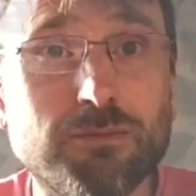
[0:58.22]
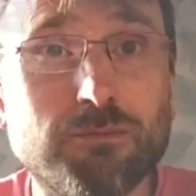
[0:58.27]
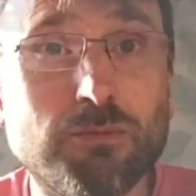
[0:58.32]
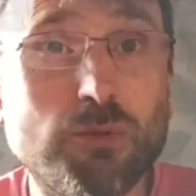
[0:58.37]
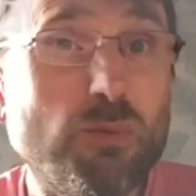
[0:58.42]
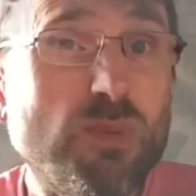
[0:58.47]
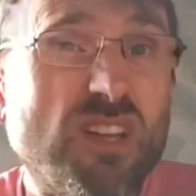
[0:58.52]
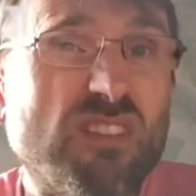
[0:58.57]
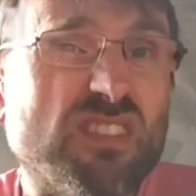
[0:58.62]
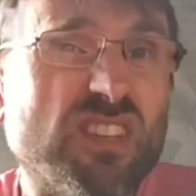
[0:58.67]

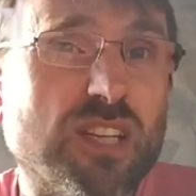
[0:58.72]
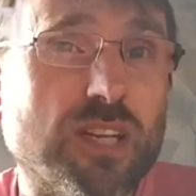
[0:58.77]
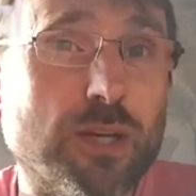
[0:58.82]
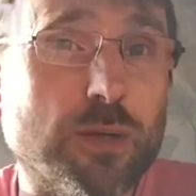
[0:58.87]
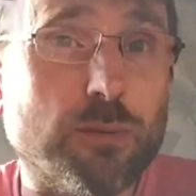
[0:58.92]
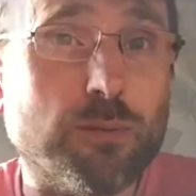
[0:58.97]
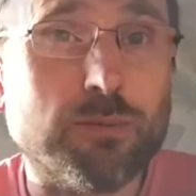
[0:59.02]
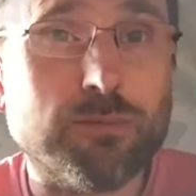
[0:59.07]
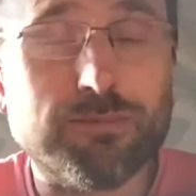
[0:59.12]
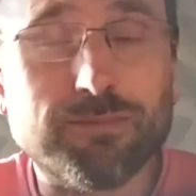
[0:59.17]
We'll never
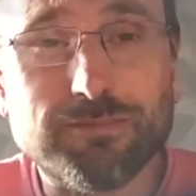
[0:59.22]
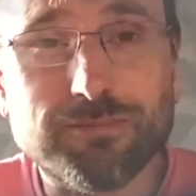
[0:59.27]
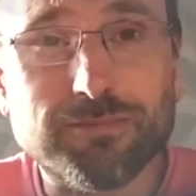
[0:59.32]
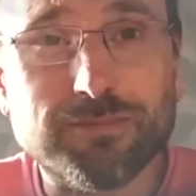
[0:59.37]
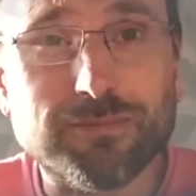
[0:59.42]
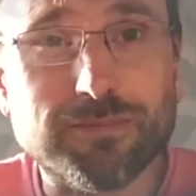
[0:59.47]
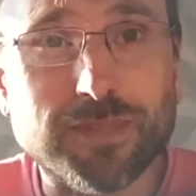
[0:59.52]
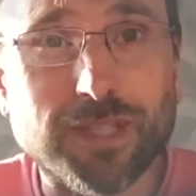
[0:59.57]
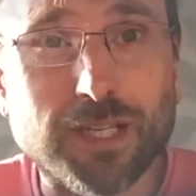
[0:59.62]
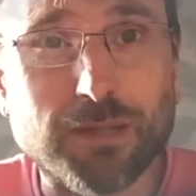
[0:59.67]
know.
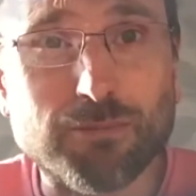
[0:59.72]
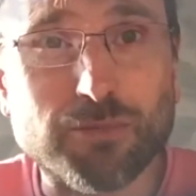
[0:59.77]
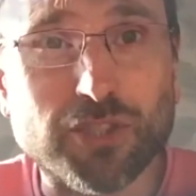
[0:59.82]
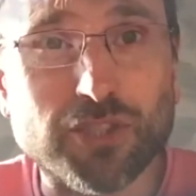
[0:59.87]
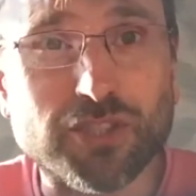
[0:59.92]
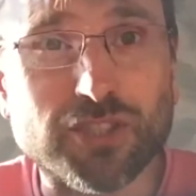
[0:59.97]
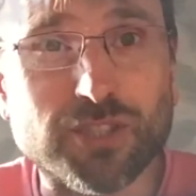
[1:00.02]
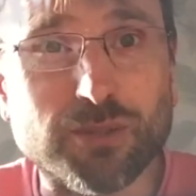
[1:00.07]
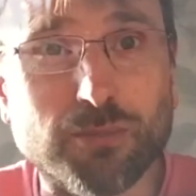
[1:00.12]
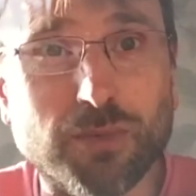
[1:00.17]
I'm
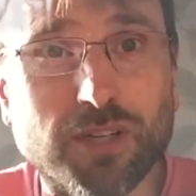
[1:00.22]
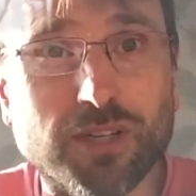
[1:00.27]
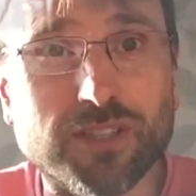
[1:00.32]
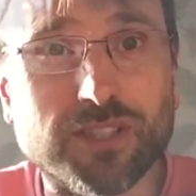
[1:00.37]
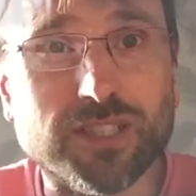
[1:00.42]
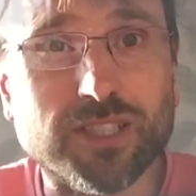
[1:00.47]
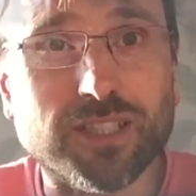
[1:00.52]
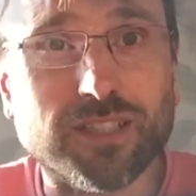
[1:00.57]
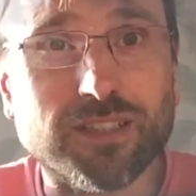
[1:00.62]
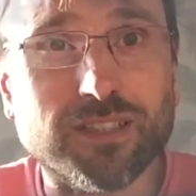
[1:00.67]
just
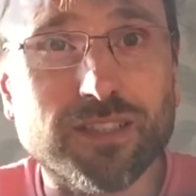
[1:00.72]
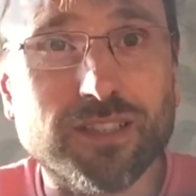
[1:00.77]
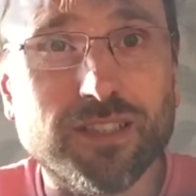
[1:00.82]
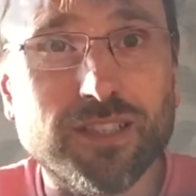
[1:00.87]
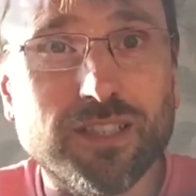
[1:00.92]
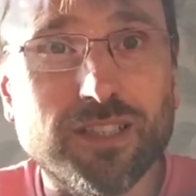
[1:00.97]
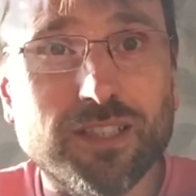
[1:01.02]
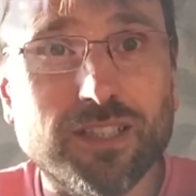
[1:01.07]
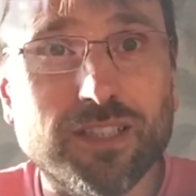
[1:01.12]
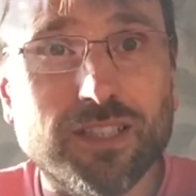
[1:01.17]
surmising.
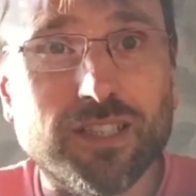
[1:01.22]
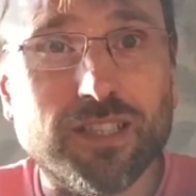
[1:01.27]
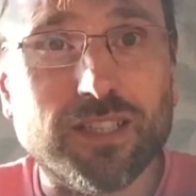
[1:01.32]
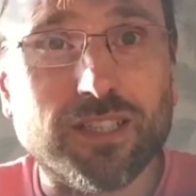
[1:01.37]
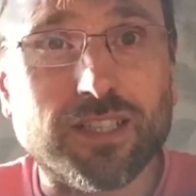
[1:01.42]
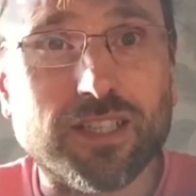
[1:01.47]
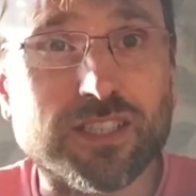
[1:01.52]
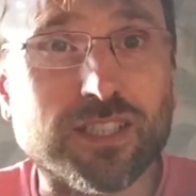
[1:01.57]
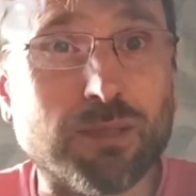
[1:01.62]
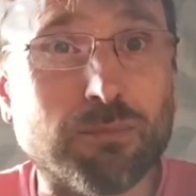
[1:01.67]

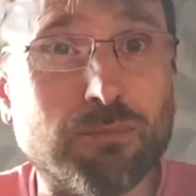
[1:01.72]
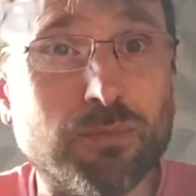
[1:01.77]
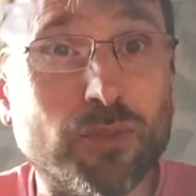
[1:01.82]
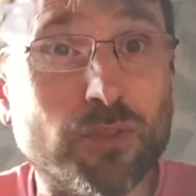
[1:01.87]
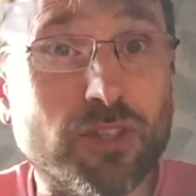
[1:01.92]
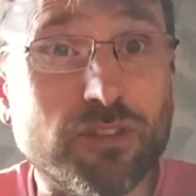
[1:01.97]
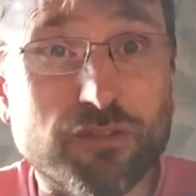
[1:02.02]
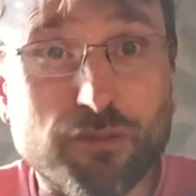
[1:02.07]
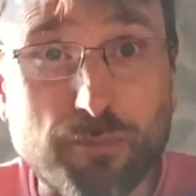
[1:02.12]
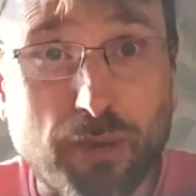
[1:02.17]
I guess I'm
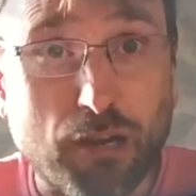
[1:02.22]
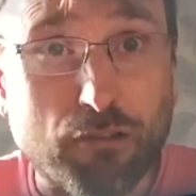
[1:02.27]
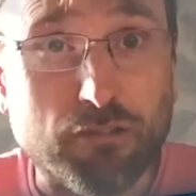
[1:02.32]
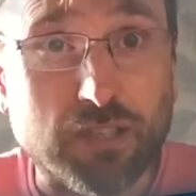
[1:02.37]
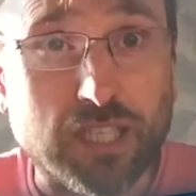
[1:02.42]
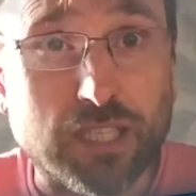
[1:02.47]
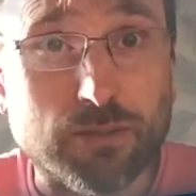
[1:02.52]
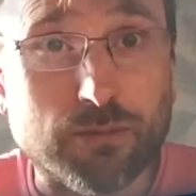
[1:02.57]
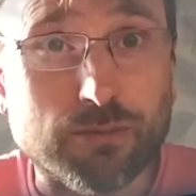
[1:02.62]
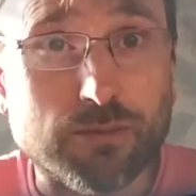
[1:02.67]
looking for
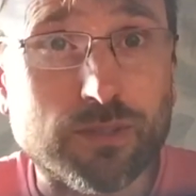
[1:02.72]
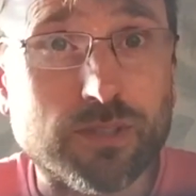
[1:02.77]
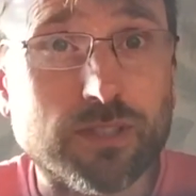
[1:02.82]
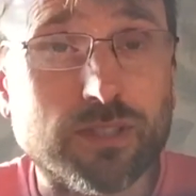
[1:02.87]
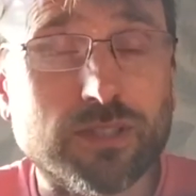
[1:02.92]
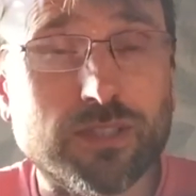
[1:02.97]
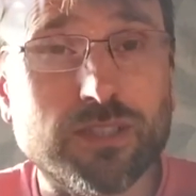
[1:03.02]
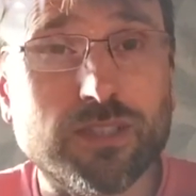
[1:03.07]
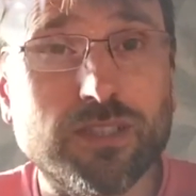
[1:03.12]
parallels